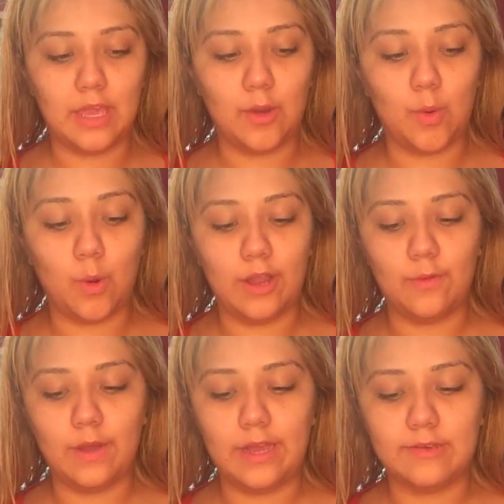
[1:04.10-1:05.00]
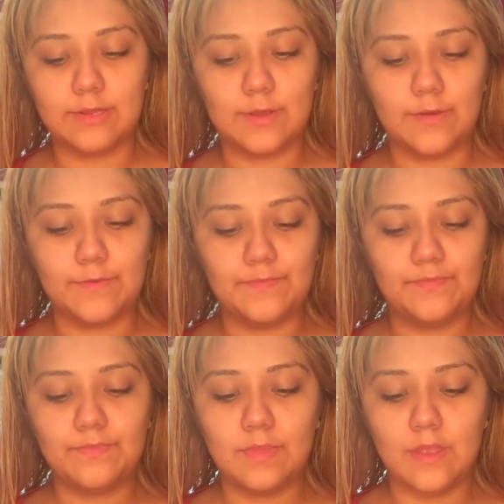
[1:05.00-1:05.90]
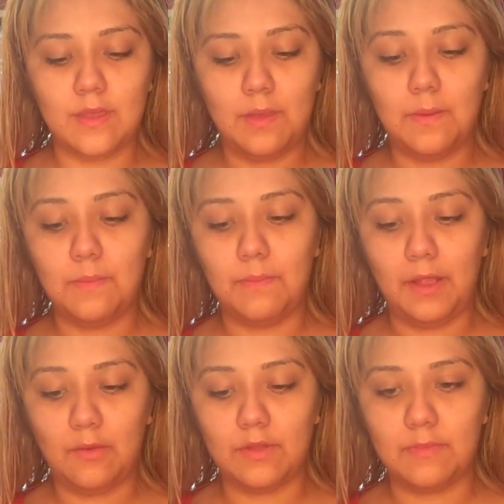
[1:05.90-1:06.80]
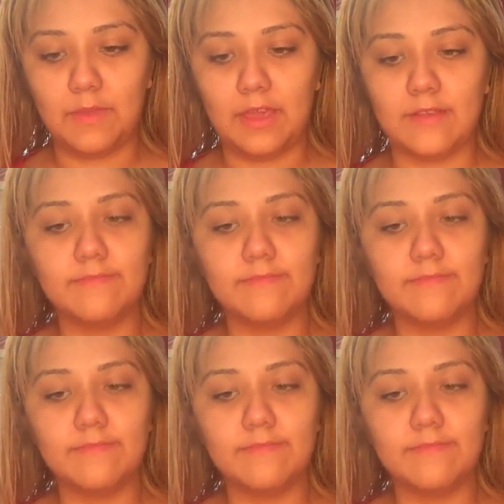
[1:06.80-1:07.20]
in quite a while, so bear with me.